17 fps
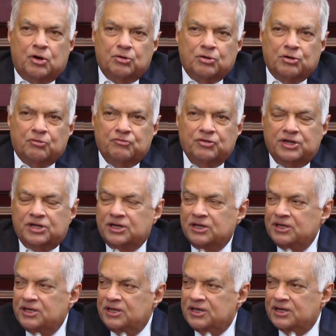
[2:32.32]
out of it,
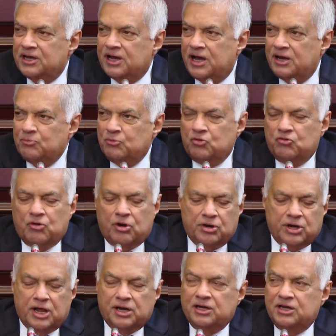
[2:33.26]
can't move
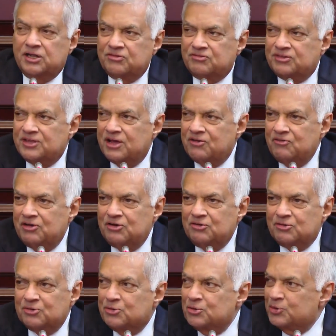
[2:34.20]
out unless they are
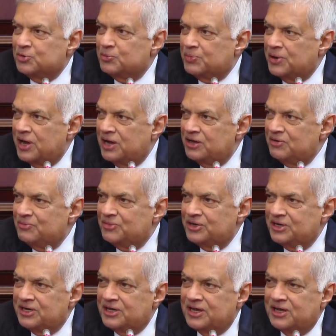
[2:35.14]
willing to go to
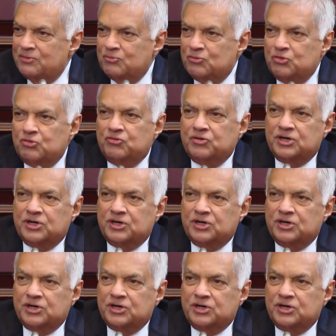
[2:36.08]
Parliament and move